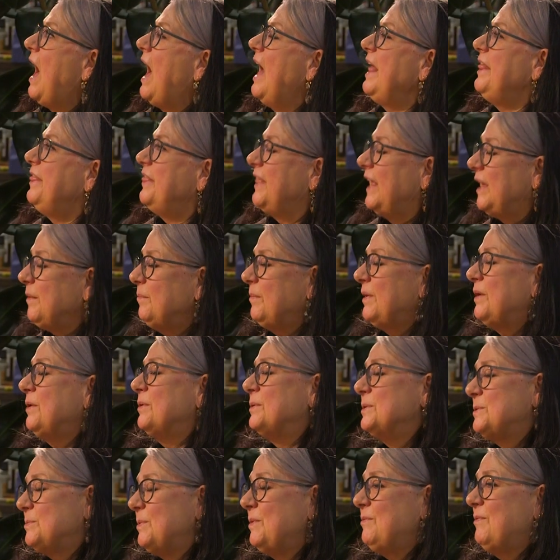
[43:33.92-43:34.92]
I think
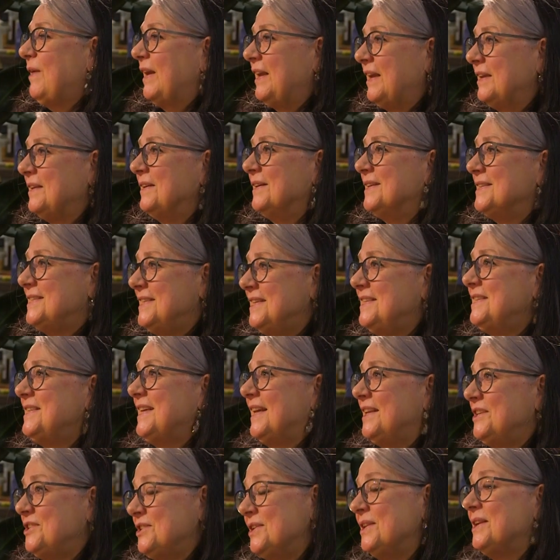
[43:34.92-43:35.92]
because we recognise the
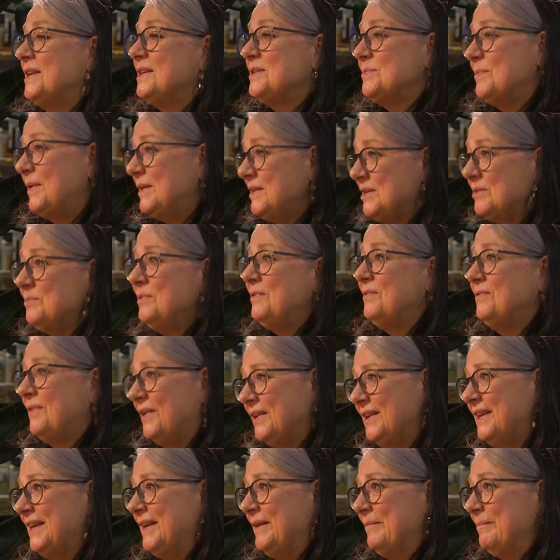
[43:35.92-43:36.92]
intention that it's meant to be
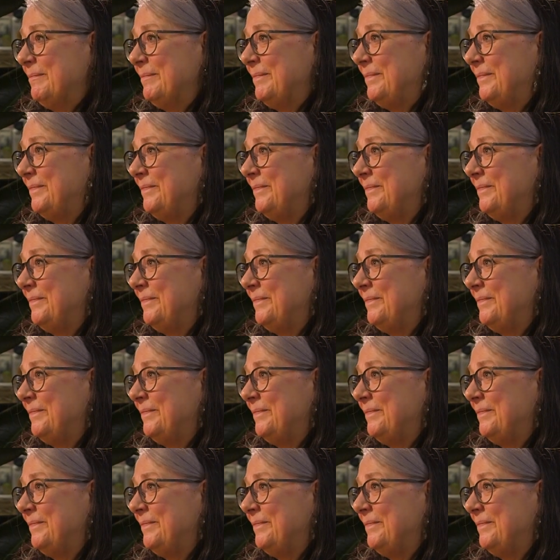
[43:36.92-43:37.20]
funny.